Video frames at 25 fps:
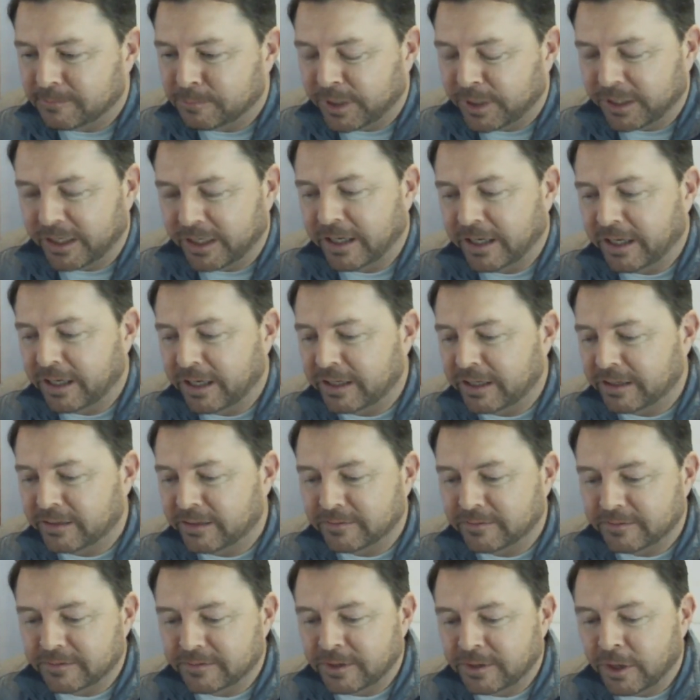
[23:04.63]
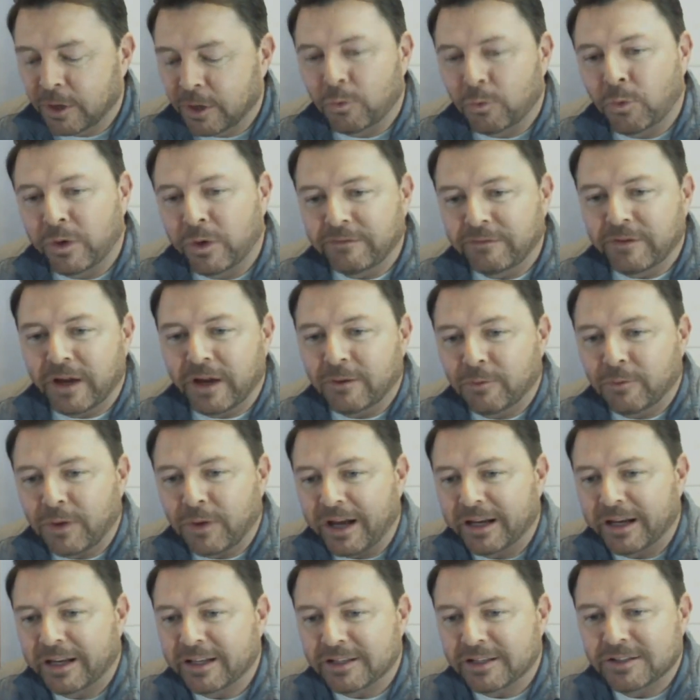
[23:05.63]
again, we've
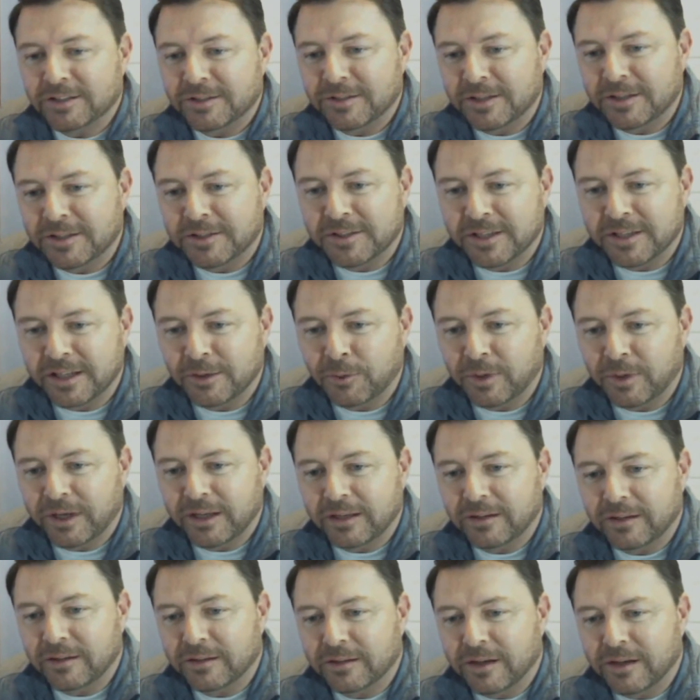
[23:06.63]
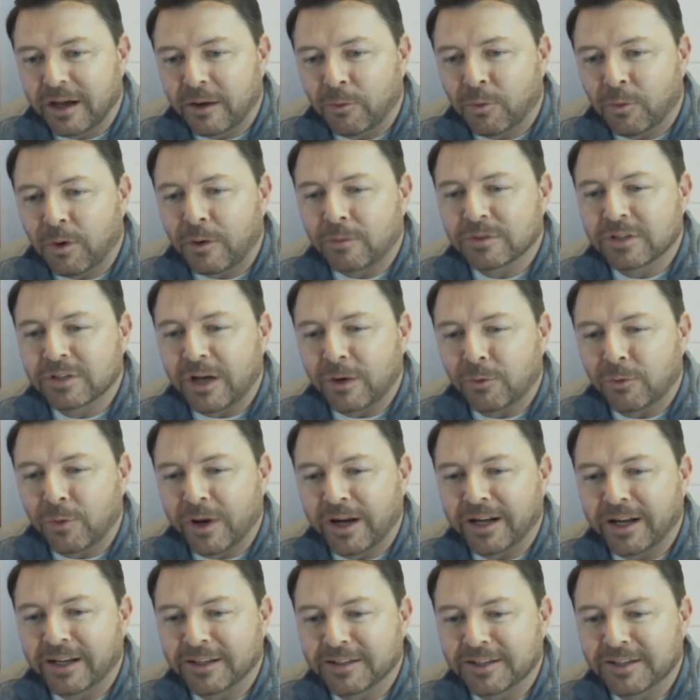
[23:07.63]
got, I guess, let's see, what was our
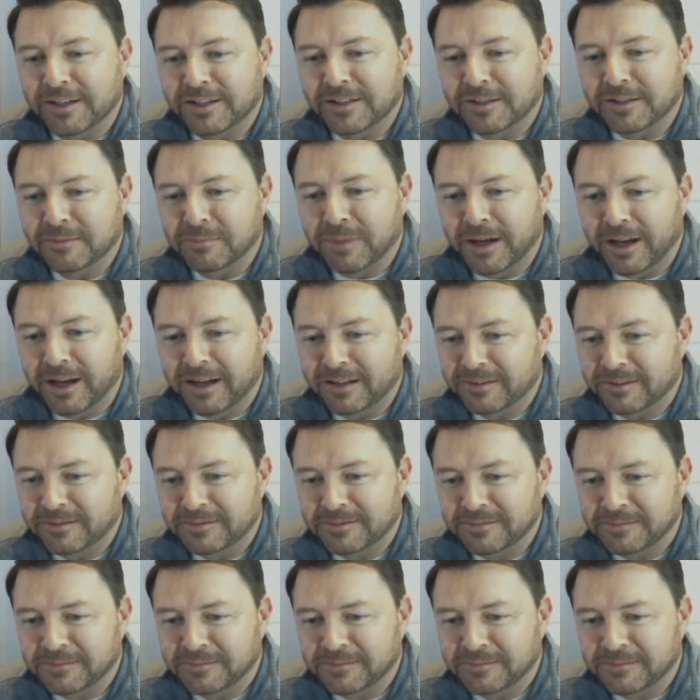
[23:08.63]
rating system, Matt?